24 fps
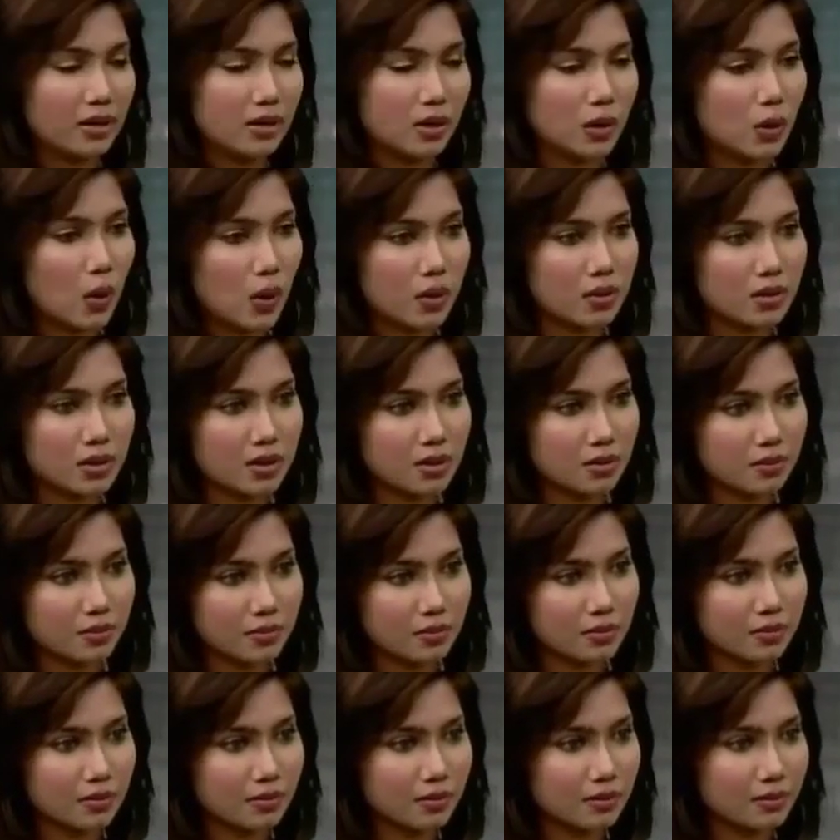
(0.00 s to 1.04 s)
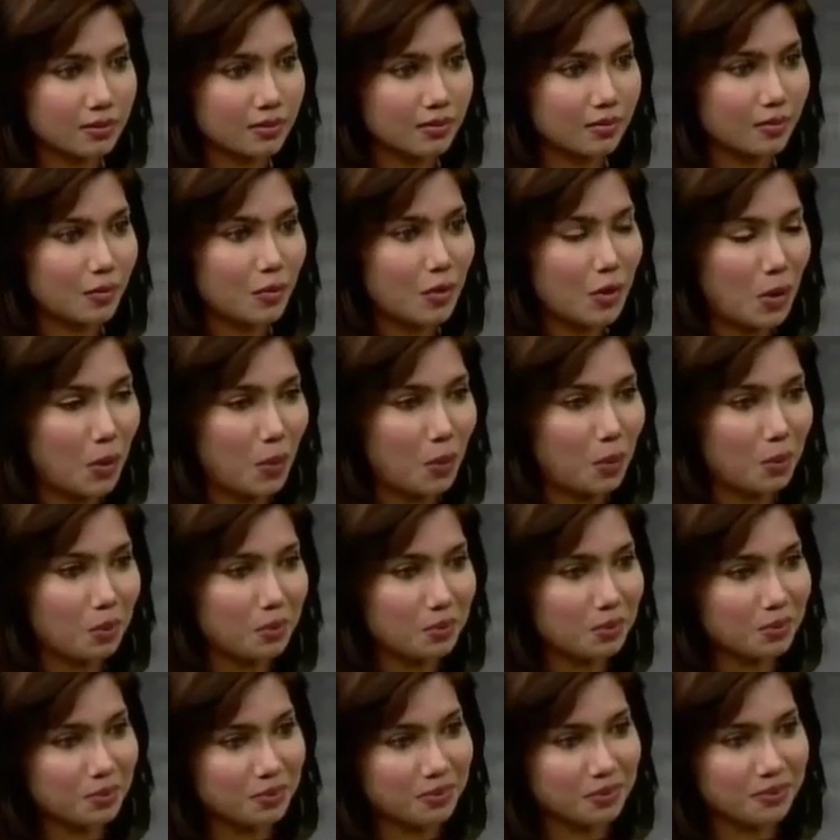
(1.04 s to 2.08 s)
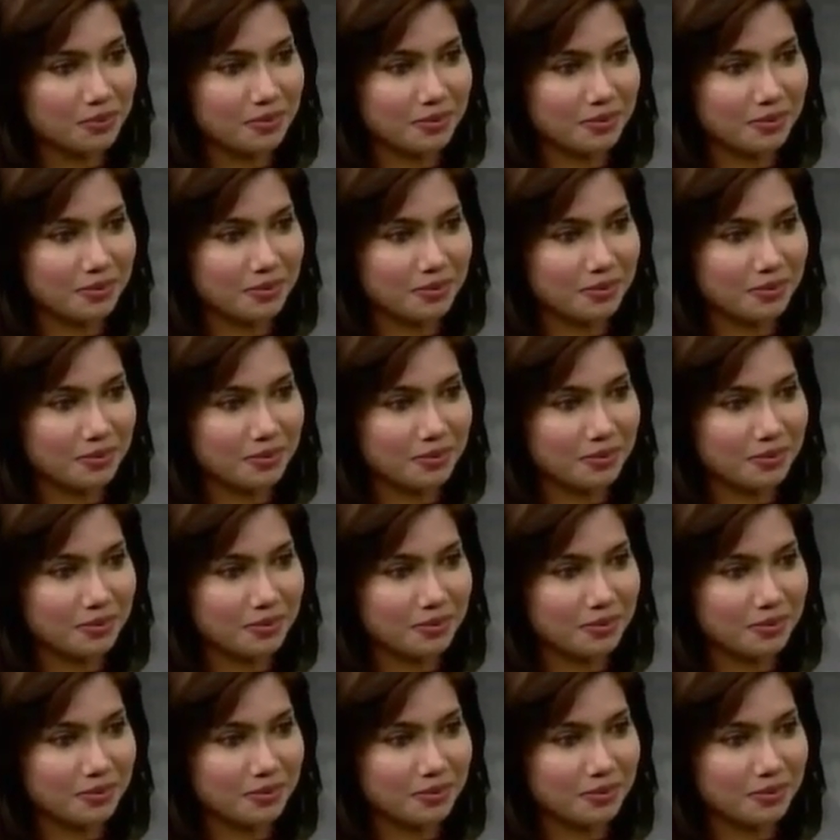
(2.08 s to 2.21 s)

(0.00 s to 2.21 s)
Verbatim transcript: I did not. None? No.